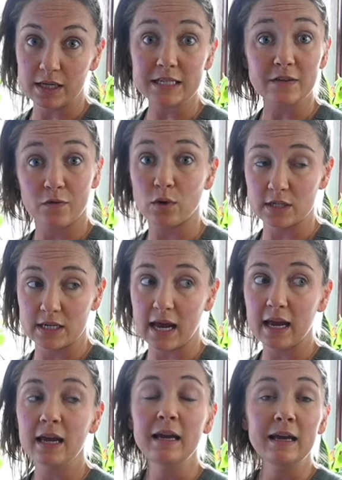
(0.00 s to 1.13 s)
list for
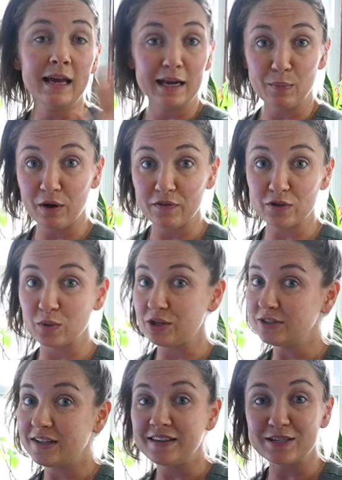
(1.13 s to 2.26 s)
today. In a perfect
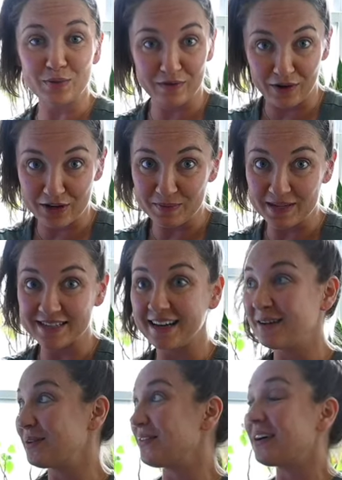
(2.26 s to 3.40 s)
world, this would have already been done.
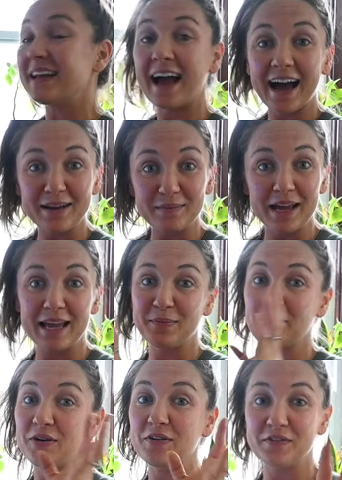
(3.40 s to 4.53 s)
I would have already had my
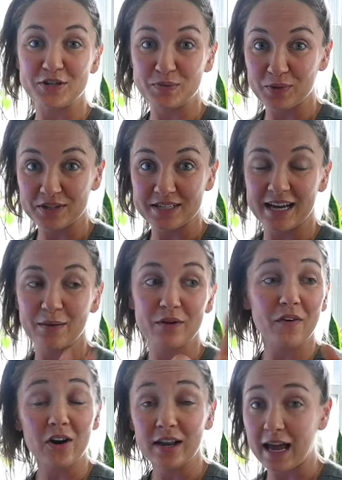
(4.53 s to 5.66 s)
April vision board done. I would have
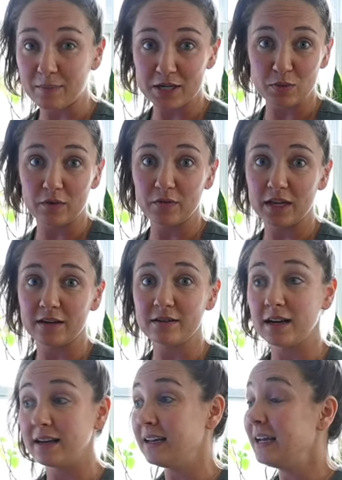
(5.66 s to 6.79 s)
already had my 12 week year
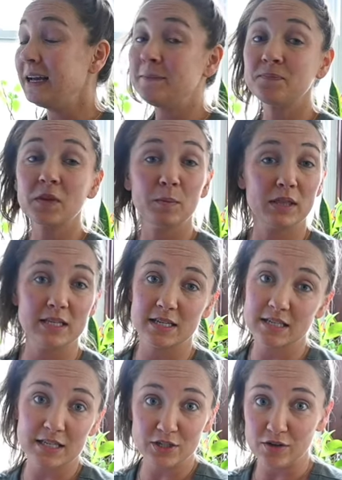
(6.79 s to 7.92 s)
done but this
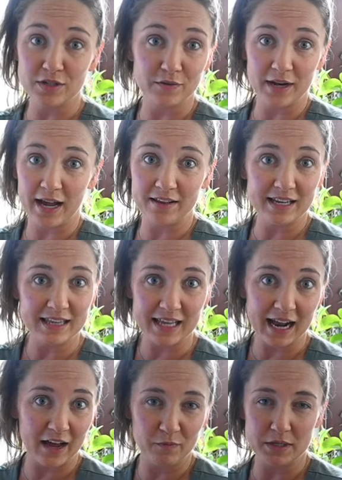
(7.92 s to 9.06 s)
is the dose of reality that
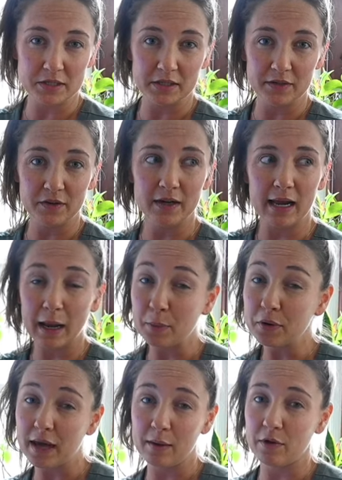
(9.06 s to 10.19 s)
I've been delivered, and I'm
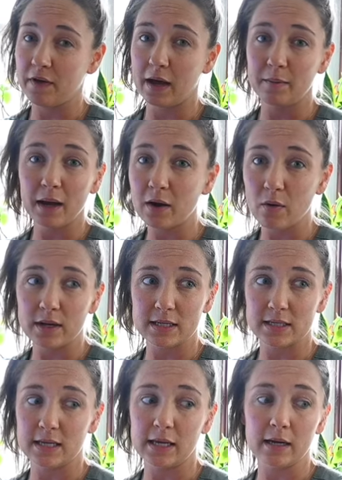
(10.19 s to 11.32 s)
okay with that. I'm not going to
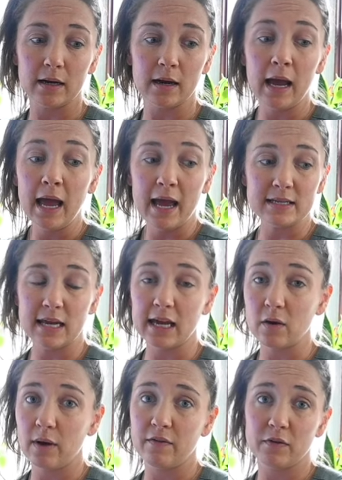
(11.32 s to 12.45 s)
sit here and take
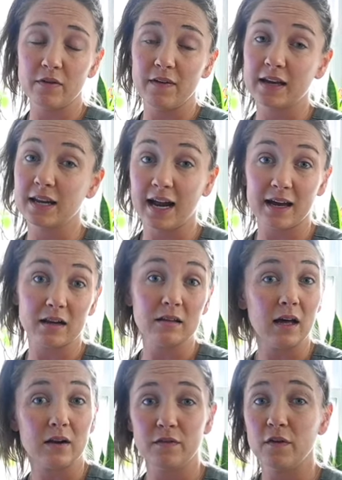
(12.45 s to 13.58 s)
away from the fact that I got a
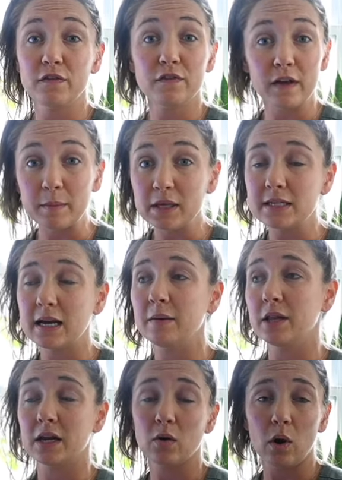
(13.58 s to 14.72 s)
lot of family time, a
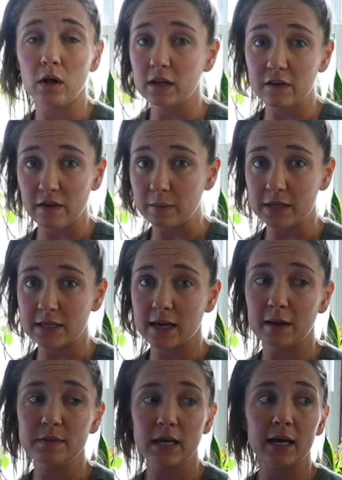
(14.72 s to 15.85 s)
lot of quality family
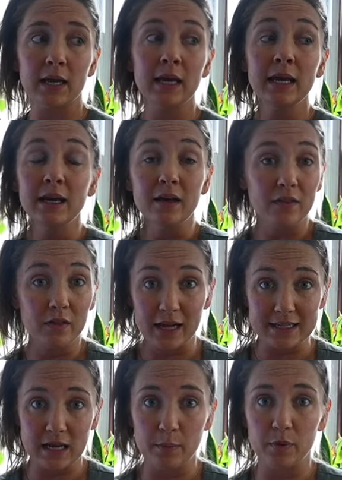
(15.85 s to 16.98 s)
time done the
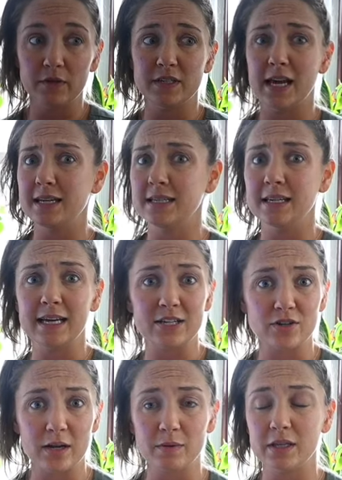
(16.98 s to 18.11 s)
last couple of days.
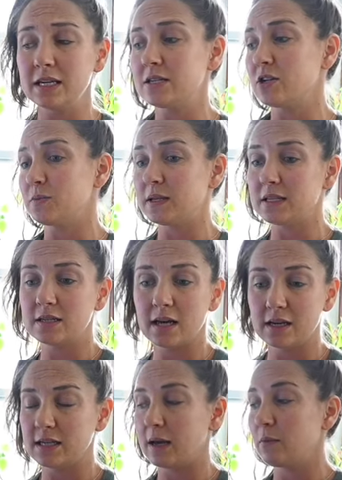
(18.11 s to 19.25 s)
Yesterday with Easter, spent a ton
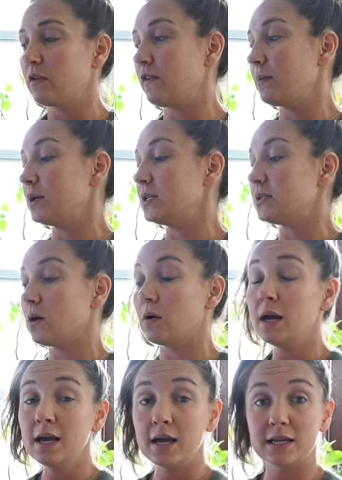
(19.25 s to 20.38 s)
of time with family. So
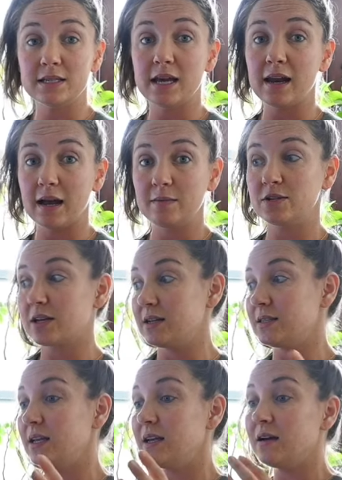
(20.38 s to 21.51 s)
instead, I'm just gonna
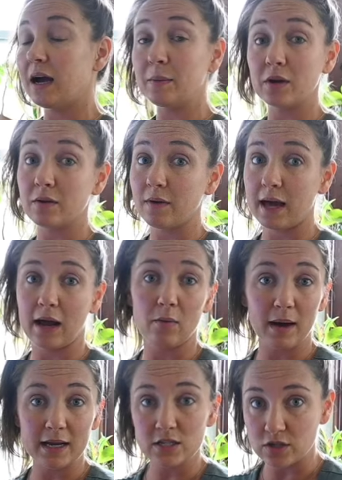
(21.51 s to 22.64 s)
sit here, I'm gonna write out
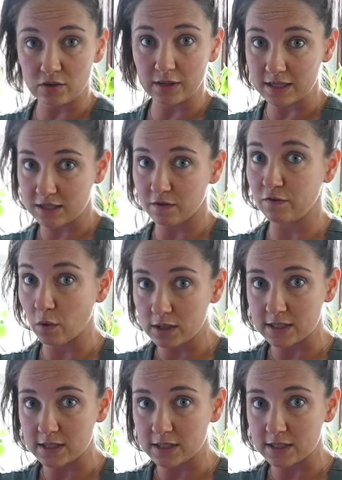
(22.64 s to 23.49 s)
my to-do list for